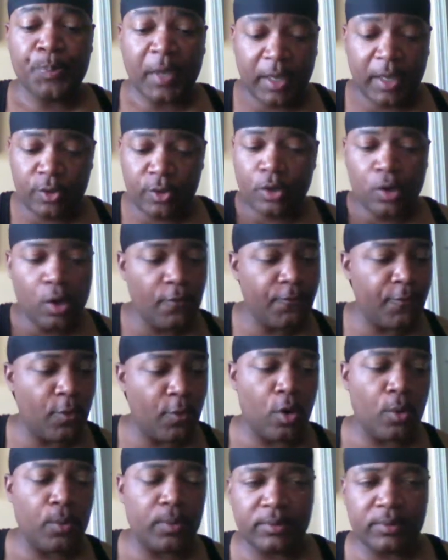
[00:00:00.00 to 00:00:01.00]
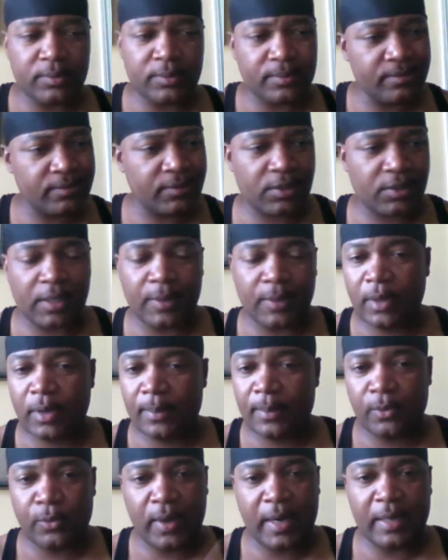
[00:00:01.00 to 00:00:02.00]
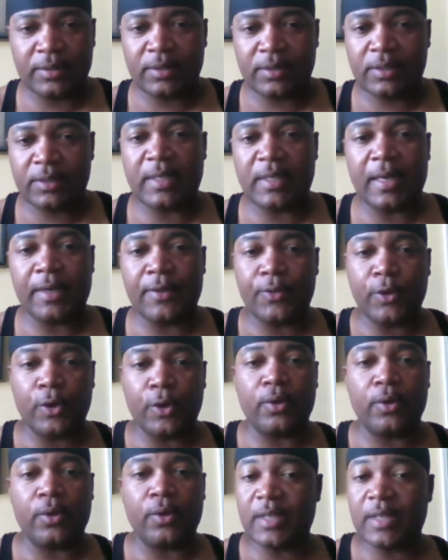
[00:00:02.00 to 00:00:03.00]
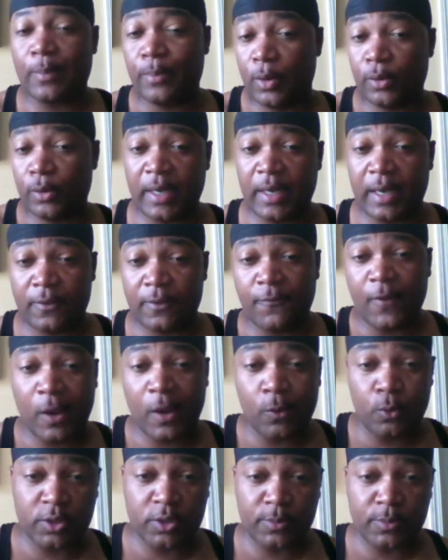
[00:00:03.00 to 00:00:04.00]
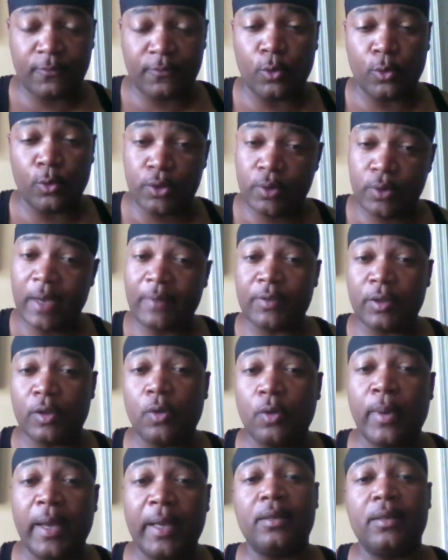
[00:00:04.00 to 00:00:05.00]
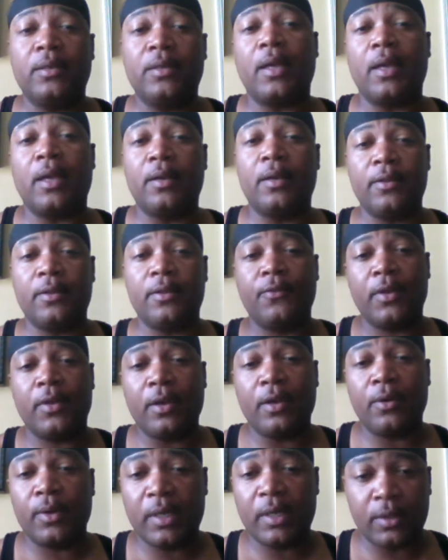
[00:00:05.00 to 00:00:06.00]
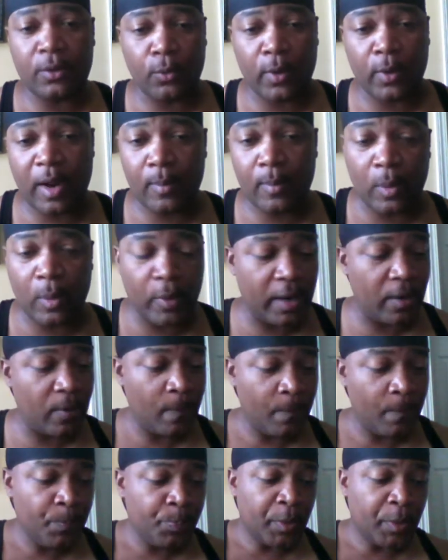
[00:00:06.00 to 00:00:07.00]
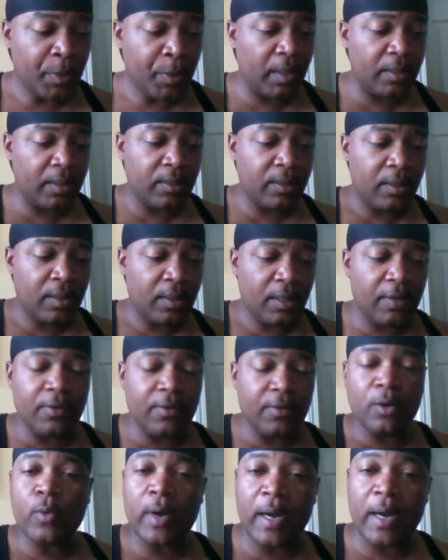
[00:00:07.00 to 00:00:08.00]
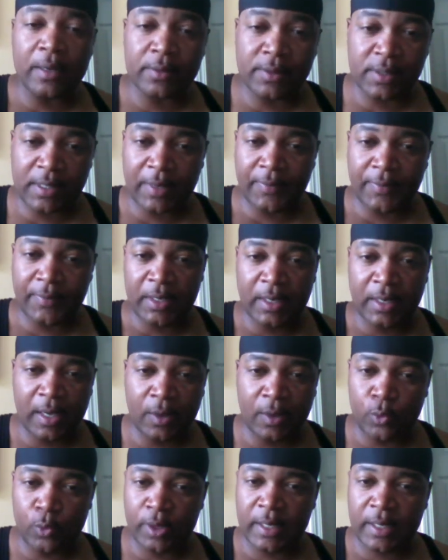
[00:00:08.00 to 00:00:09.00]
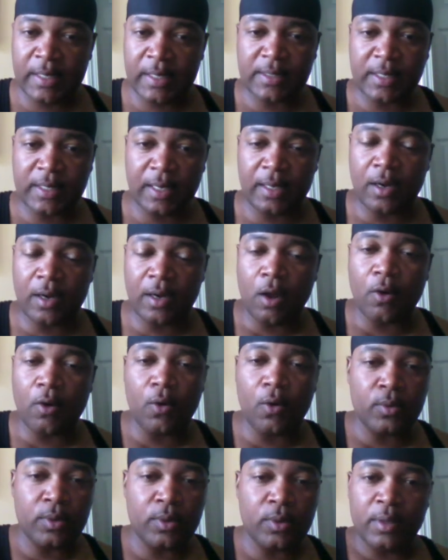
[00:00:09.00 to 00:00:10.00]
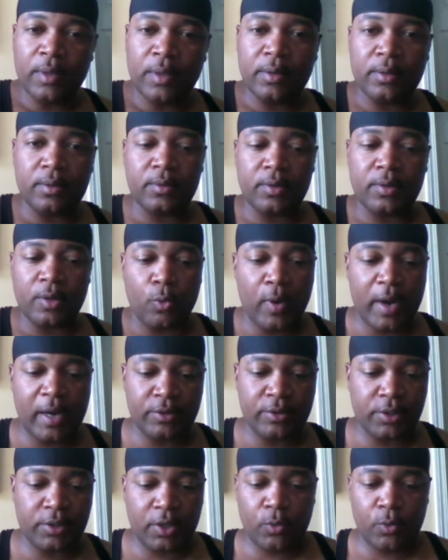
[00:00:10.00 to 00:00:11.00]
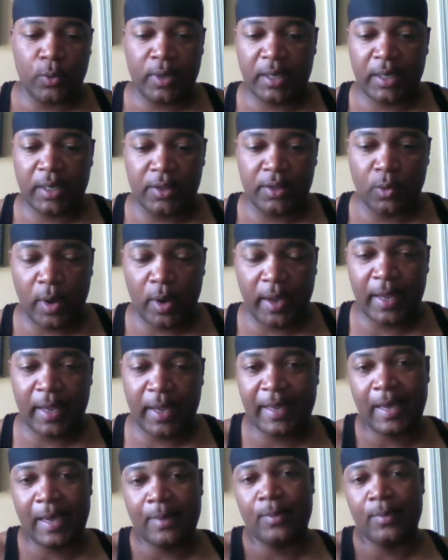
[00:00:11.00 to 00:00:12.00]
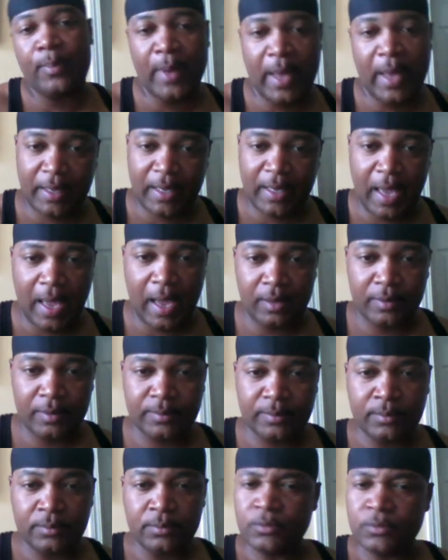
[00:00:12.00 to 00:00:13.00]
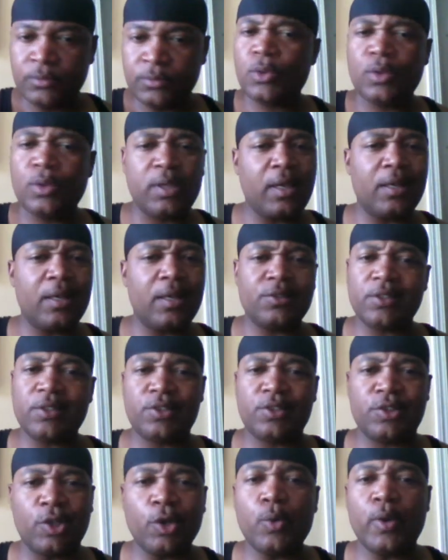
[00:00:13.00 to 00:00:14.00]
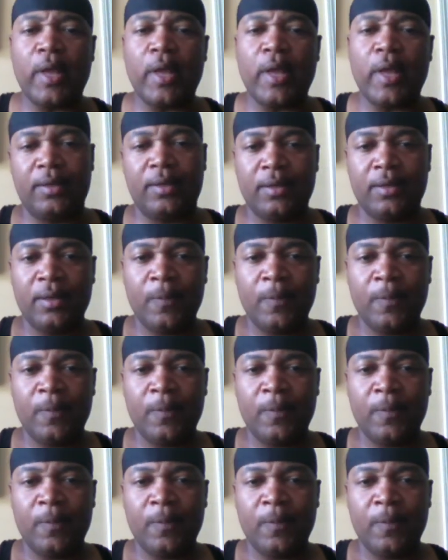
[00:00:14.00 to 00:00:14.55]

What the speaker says: And you go forward, skip a couple rounds, this, that, and third, because I broke down the fight once before. You'll have to go back and look at another video to get the round by round. But even in rounds 7 and 8, when he said, "Oh, the rounds could have went either way, I gave him the Pacquiao." You can't just do that.